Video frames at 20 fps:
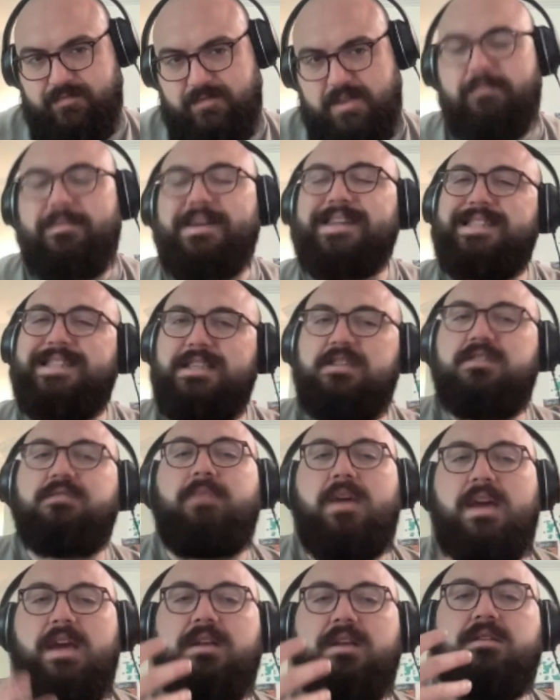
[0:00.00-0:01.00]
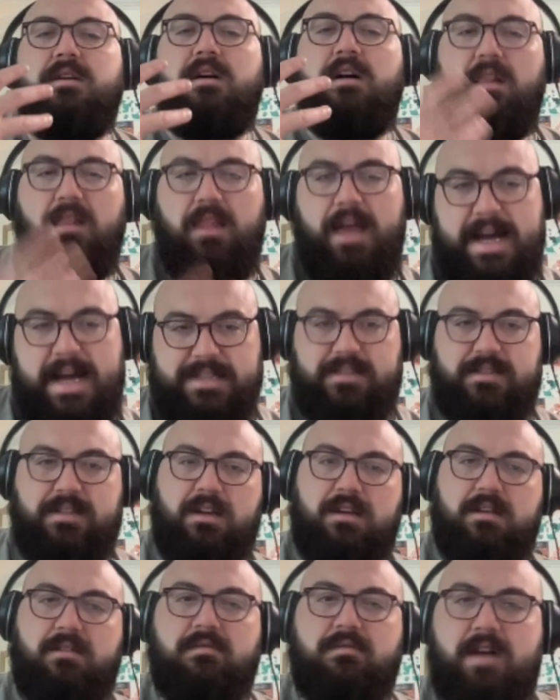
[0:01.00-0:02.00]
that makes the demand
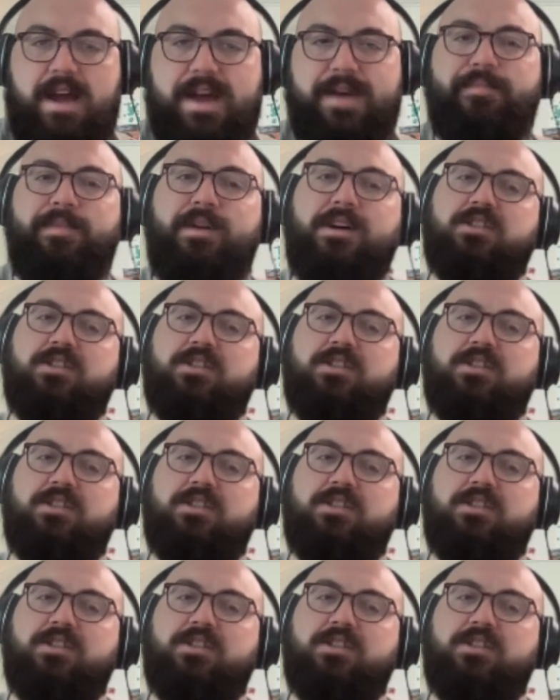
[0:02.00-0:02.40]
elastic, right?